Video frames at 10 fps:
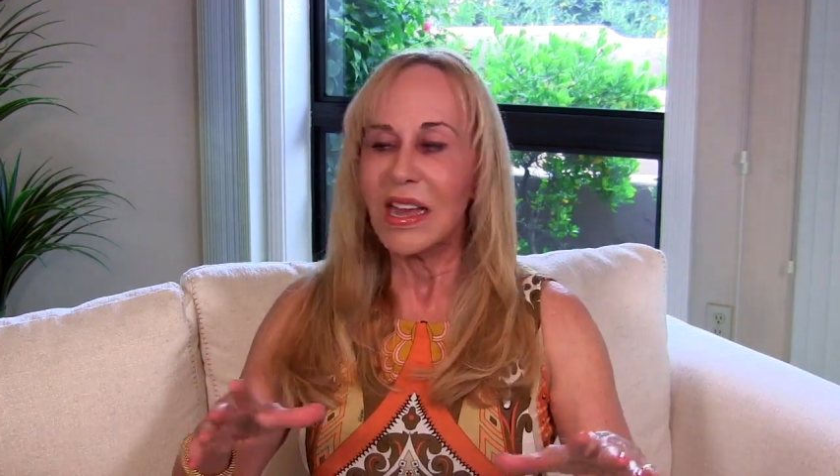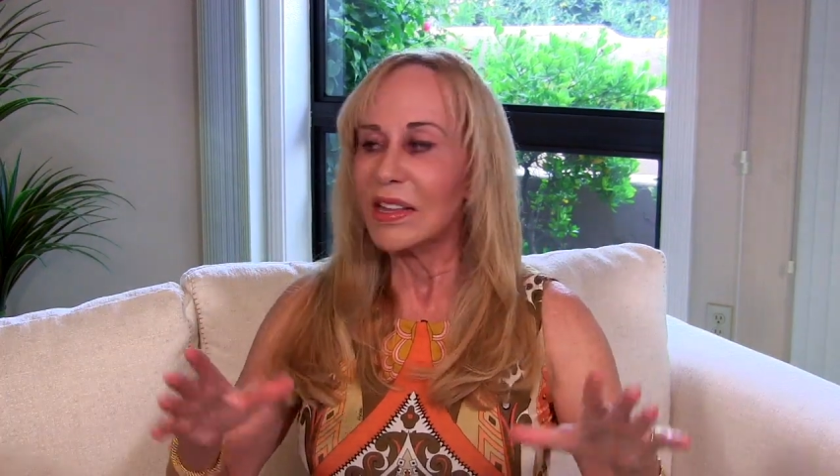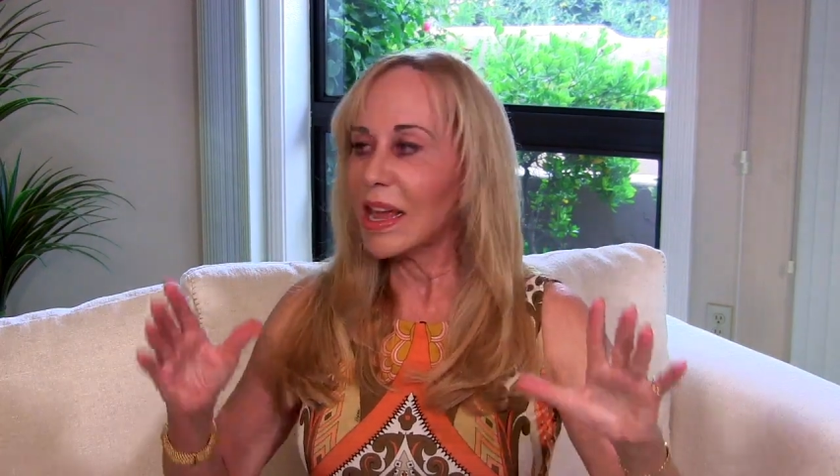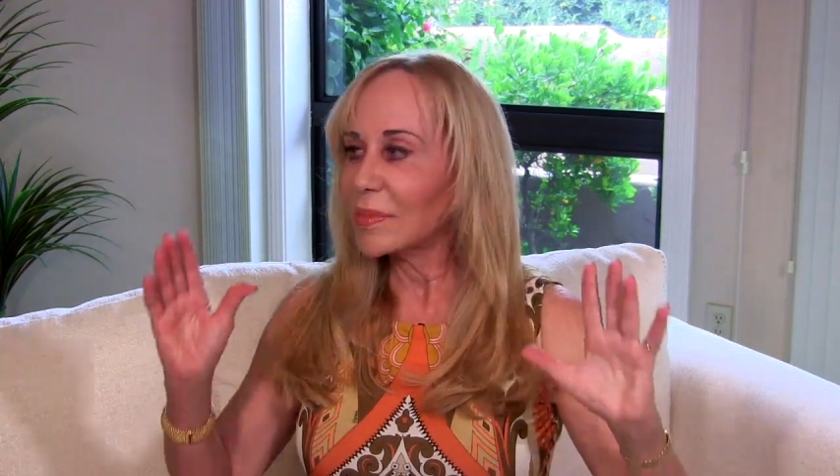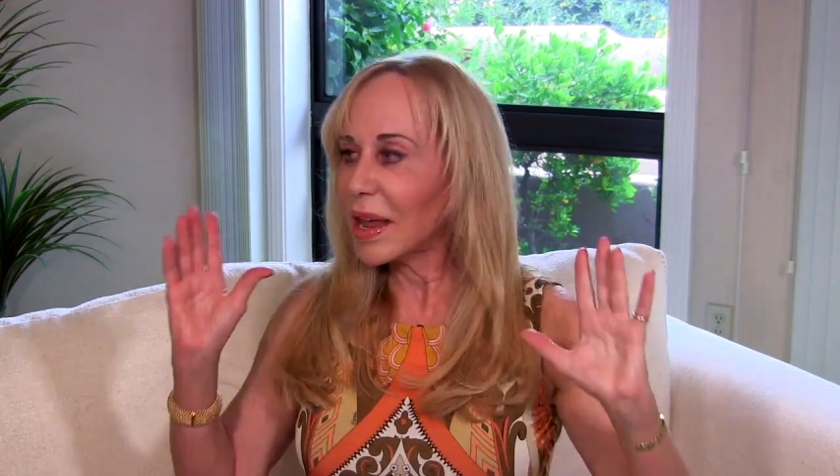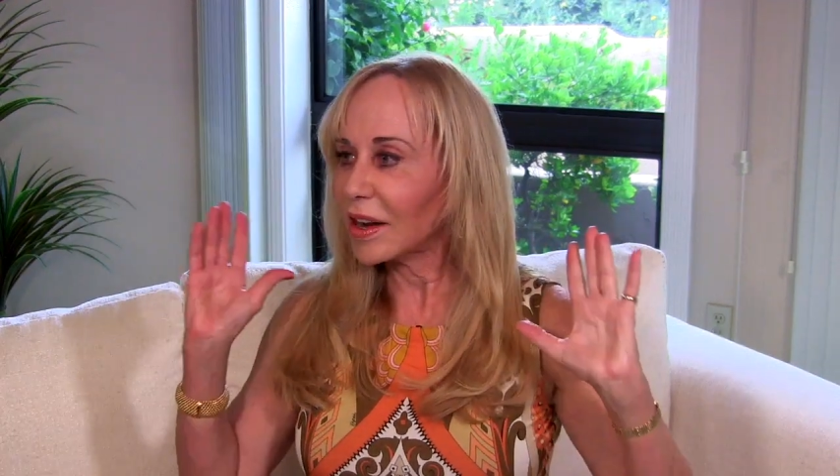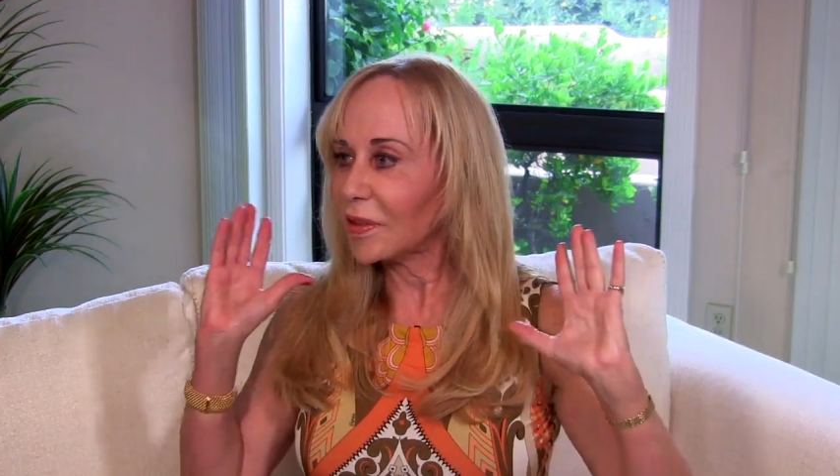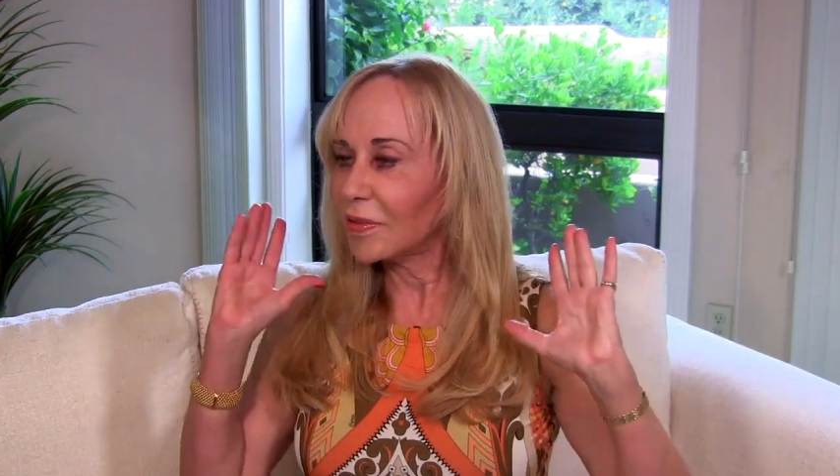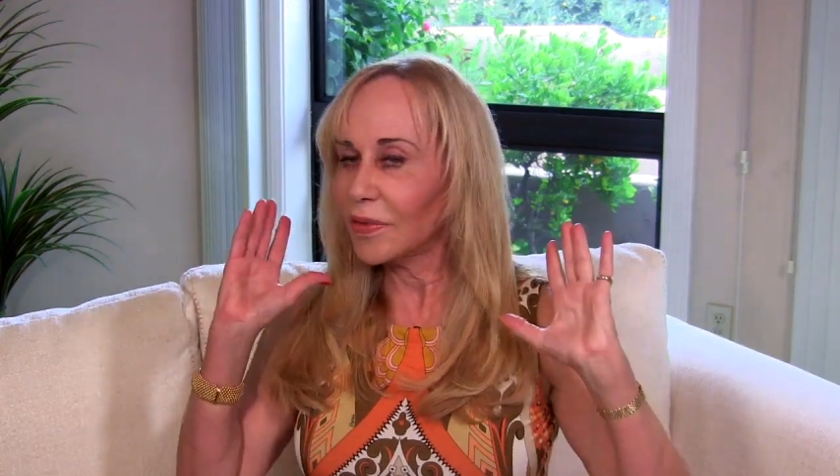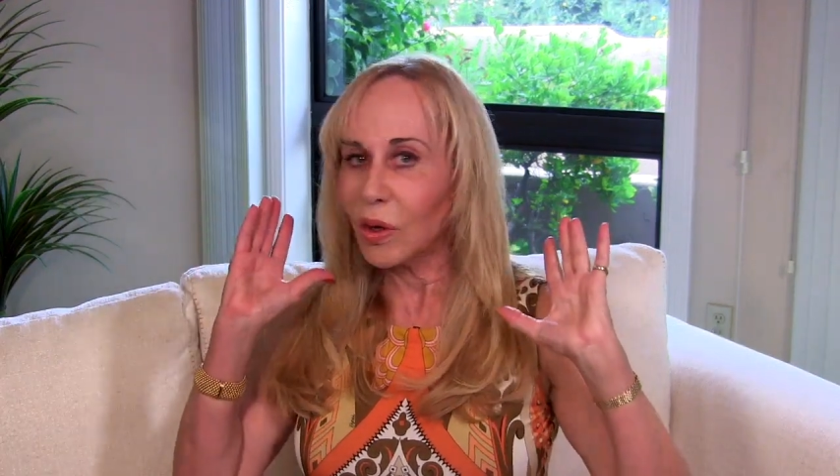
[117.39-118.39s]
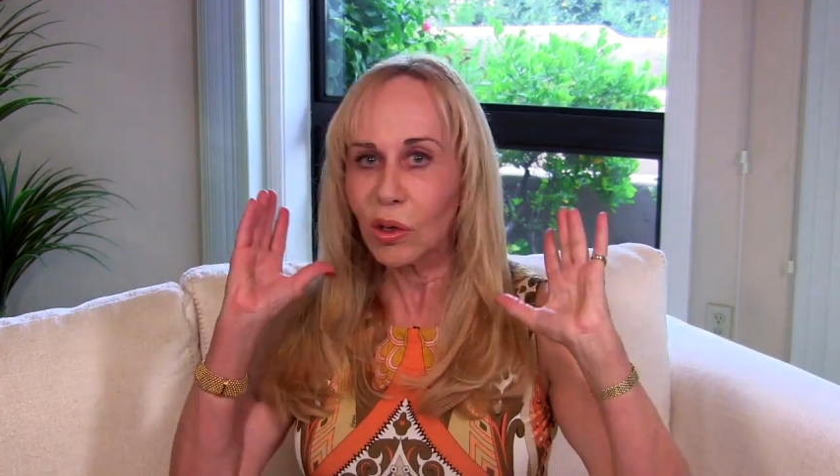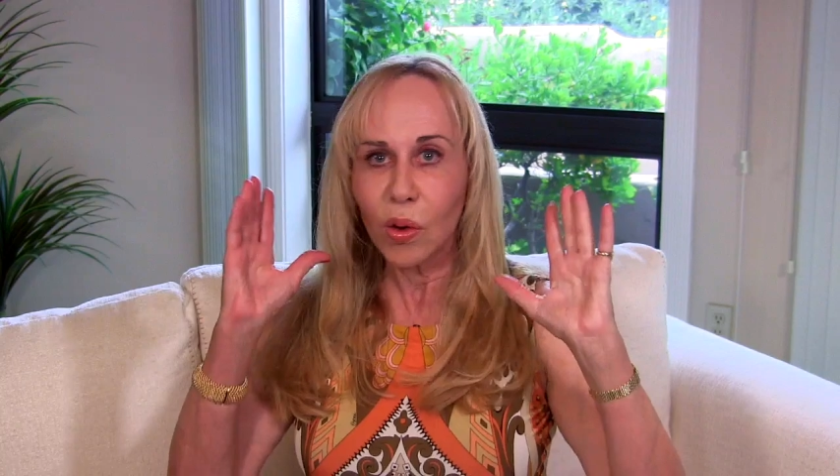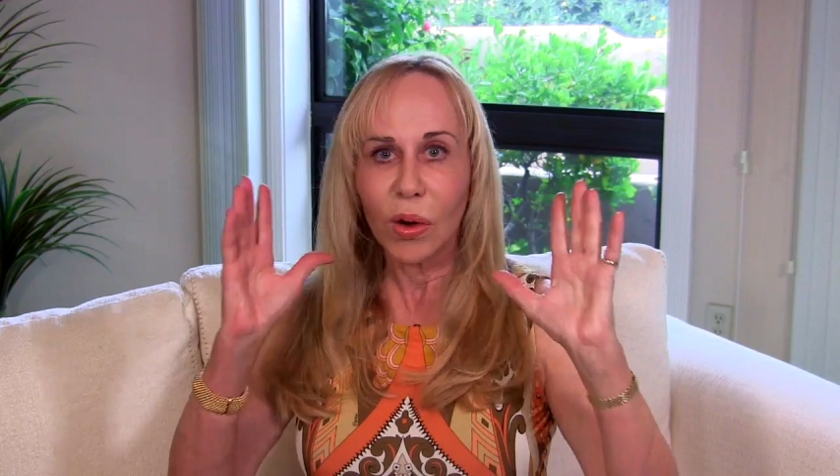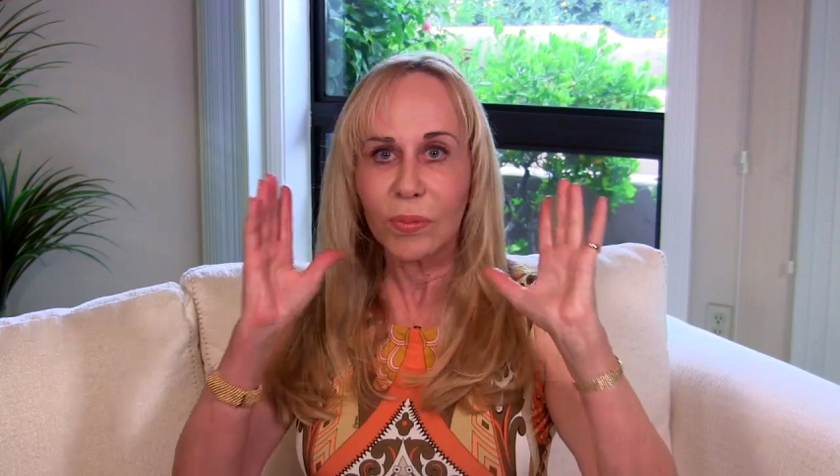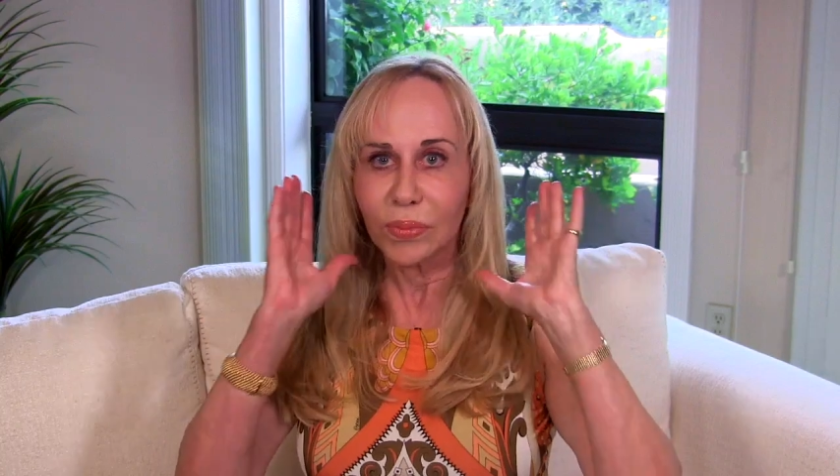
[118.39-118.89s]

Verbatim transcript: They made a full court